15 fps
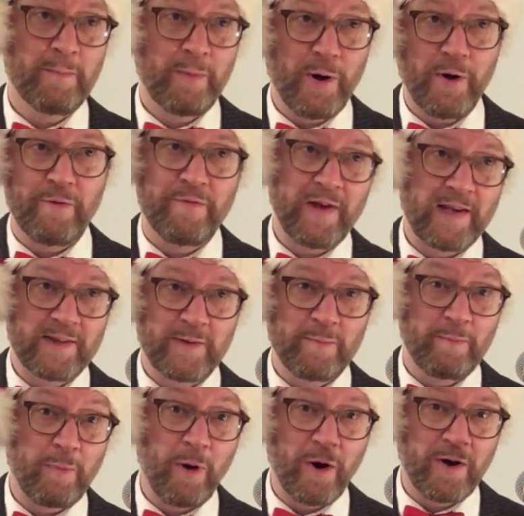perfect
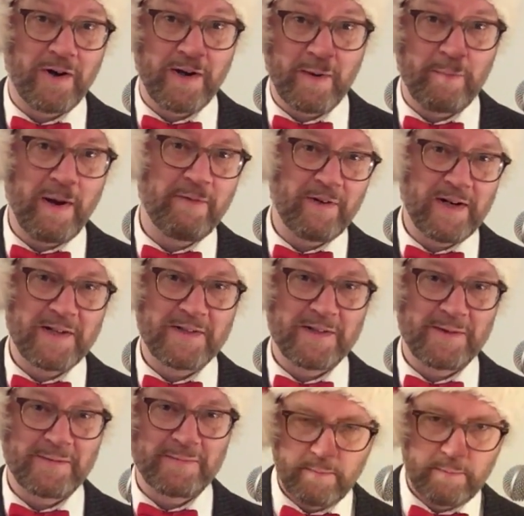party
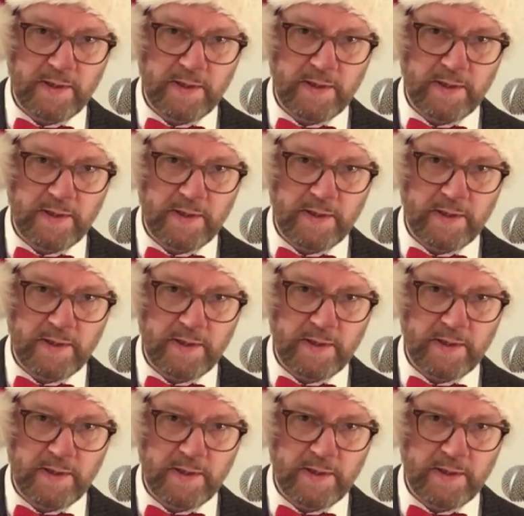beverage.